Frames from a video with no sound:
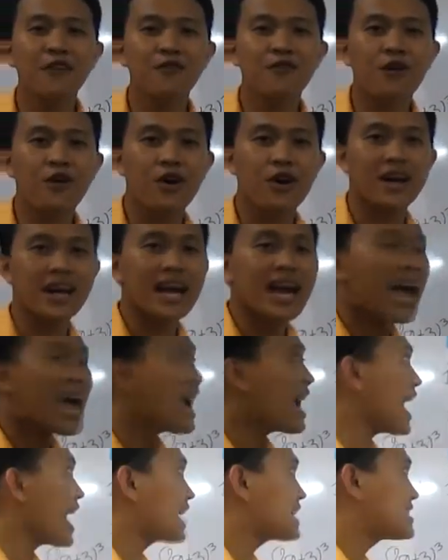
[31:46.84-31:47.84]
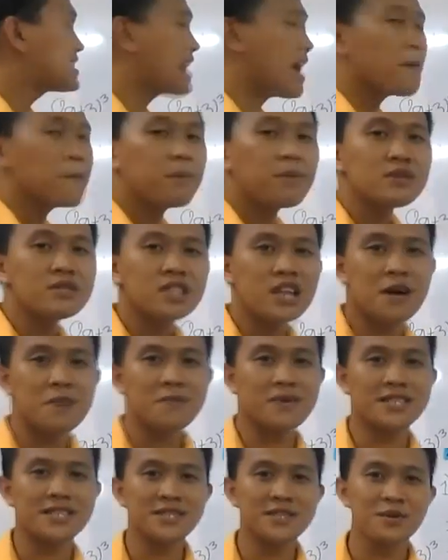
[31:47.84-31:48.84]
For example
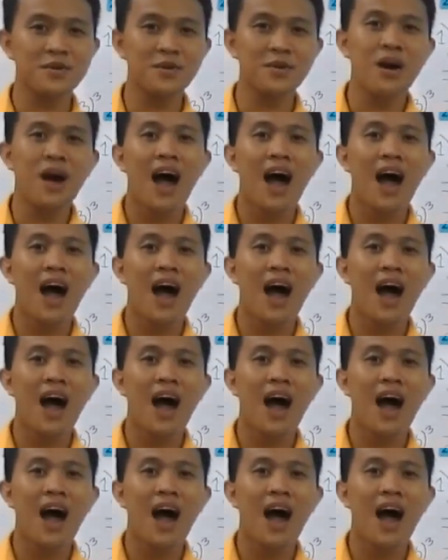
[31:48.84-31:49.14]
number 2,